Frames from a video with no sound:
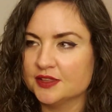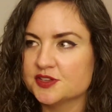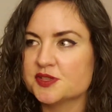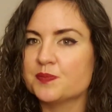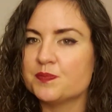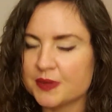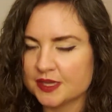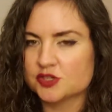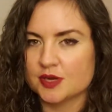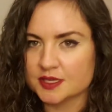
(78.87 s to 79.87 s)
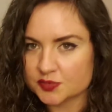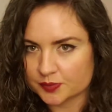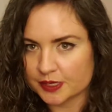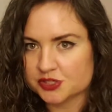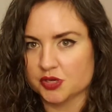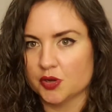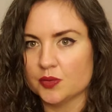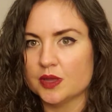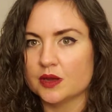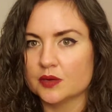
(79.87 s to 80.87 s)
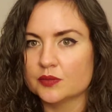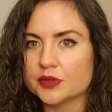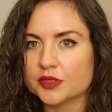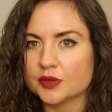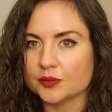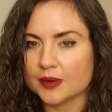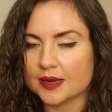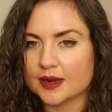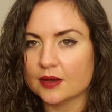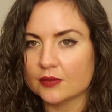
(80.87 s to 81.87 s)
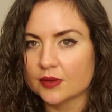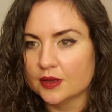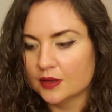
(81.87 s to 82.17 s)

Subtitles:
There's a big transformation going on with you right now.